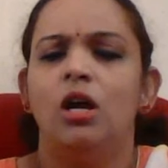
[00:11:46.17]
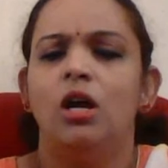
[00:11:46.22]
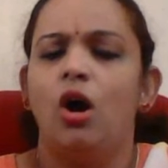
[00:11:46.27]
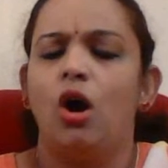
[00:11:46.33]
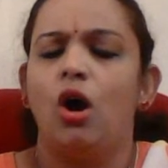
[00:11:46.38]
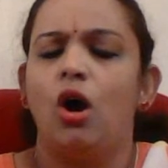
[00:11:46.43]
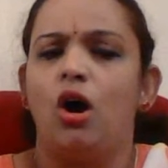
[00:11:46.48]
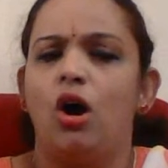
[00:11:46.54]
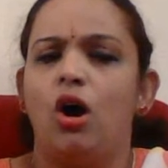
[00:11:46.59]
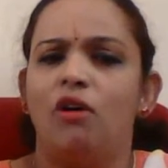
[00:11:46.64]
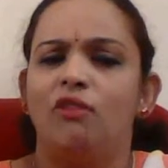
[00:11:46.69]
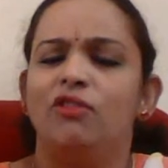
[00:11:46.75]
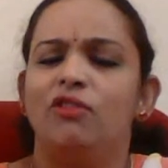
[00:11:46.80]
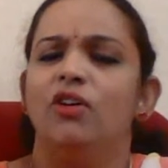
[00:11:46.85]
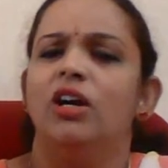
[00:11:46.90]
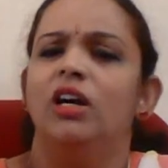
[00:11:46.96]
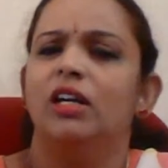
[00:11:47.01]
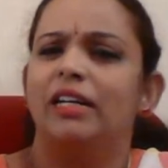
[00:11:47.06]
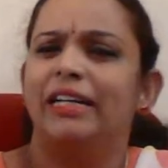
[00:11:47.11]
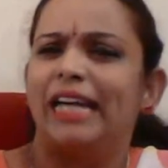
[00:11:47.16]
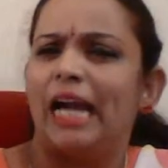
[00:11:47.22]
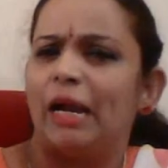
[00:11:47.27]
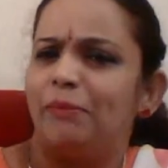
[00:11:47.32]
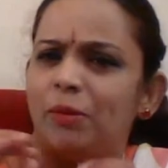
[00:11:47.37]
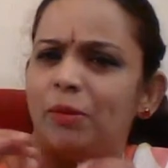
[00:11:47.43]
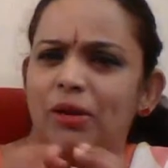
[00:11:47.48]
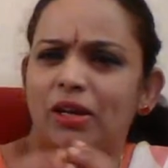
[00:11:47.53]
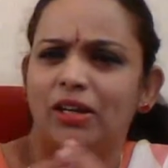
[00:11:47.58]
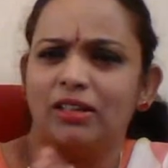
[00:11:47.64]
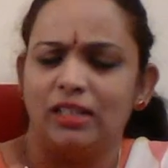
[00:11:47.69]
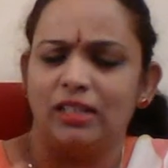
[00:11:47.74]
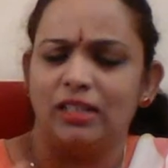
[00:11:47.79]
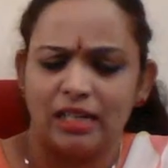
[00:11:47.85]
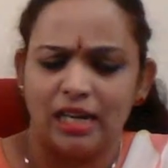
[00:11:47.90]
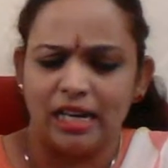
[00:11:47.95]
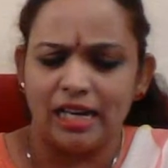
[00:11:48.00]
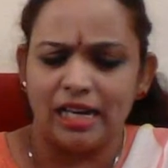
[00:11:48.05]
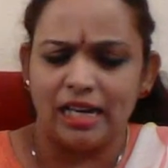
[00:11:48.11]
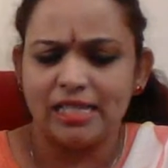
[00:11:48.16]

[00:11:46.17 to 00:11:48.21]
of Capablanca, guys.